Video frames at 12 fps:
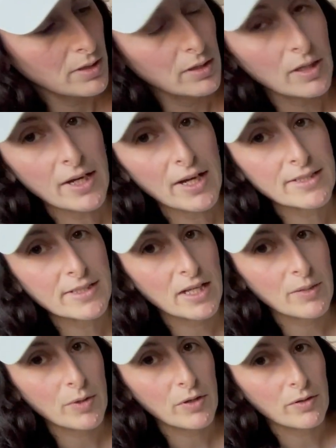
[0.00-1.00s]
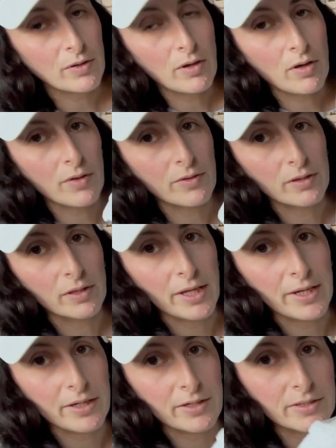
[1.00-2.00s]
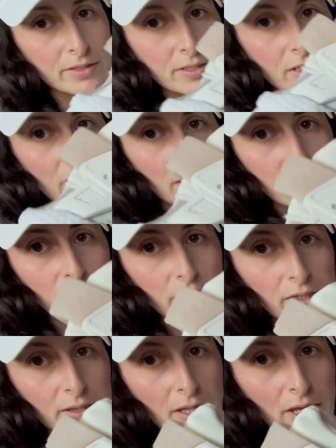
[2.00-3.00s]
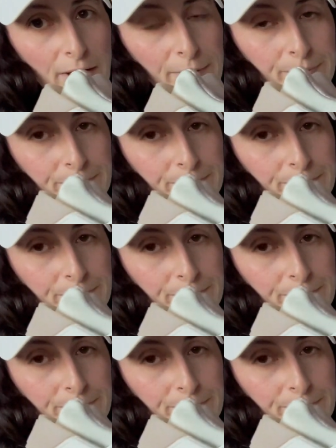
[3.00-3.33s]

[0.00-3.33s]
Like I said about all the layers, like look at that.